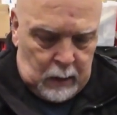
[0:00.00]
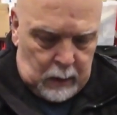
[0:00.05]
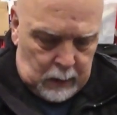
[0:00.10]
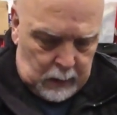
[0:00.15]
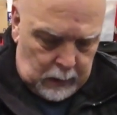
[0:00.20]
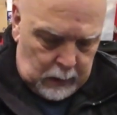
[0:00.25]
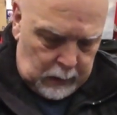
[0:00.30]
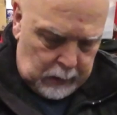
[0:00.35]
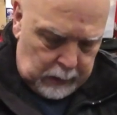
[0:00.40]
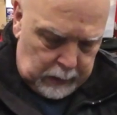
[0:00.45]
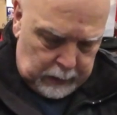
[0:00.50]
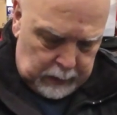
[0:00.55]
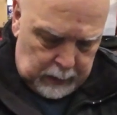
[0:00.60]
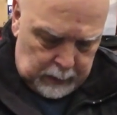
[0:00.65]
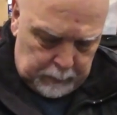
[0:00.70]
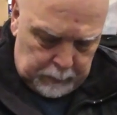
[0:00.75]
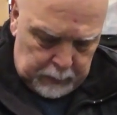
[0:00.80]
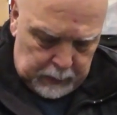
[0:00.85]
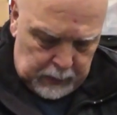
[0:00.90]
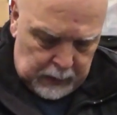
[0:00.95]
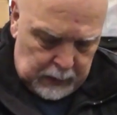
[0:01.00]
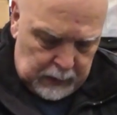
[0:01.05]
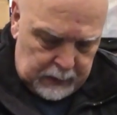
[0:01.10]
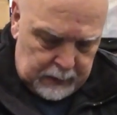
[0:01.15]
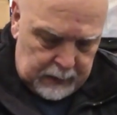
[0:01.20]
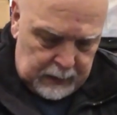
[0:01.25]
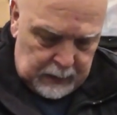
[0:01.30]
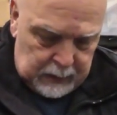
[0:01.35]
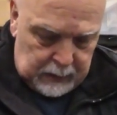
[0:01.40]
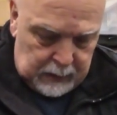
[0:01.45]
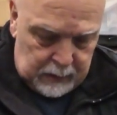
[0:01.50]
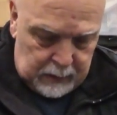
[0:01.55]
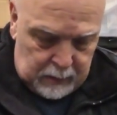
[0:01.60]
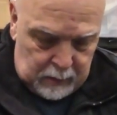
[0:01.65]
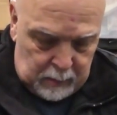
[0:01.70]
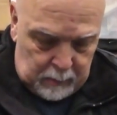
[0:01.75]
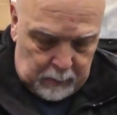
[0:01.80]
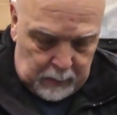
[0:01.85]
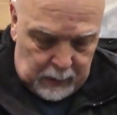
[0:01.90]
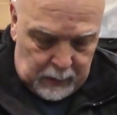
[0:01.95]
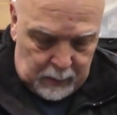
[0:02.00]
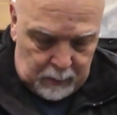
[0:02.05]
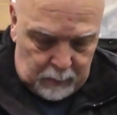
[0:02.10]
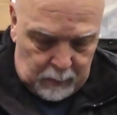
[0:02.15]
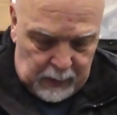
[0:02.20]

The company that sent this to me is